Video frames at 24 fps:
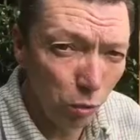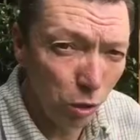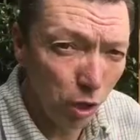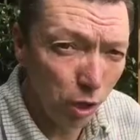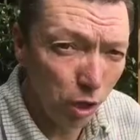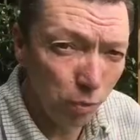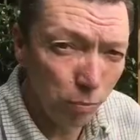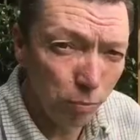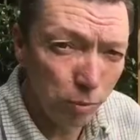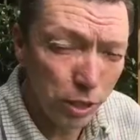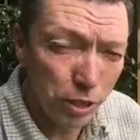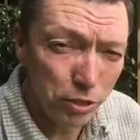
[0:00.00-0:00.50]
the
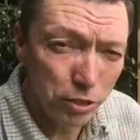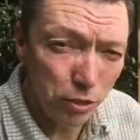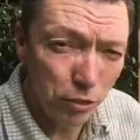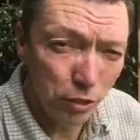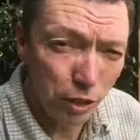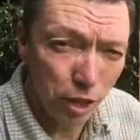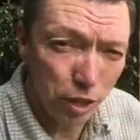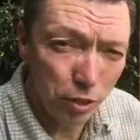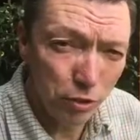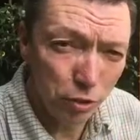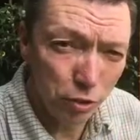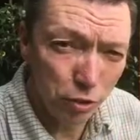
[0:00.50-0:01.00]
wild bees
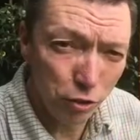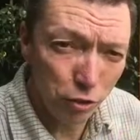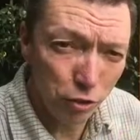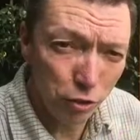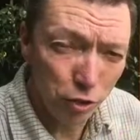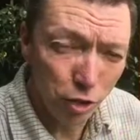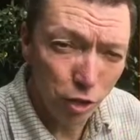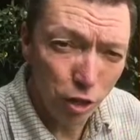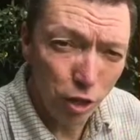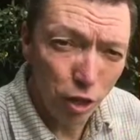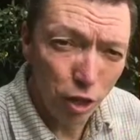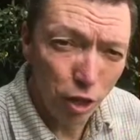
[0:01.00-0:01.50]
around you
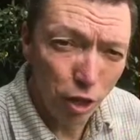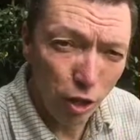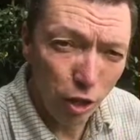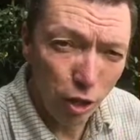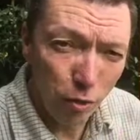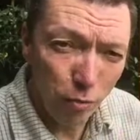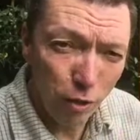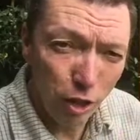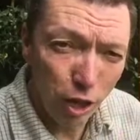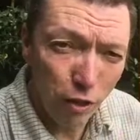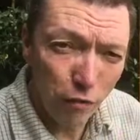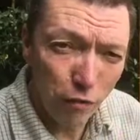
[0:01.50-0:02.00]
are
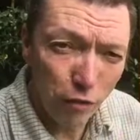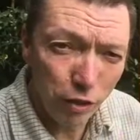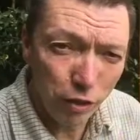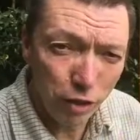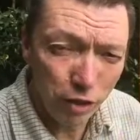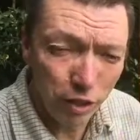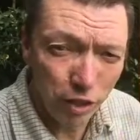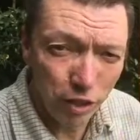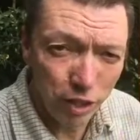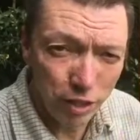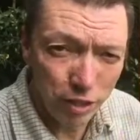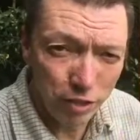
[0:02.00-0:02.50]
going to be
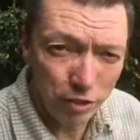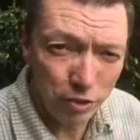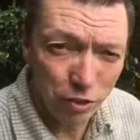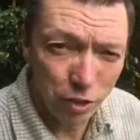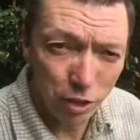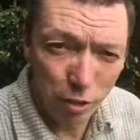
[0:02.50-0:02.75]
Africanized,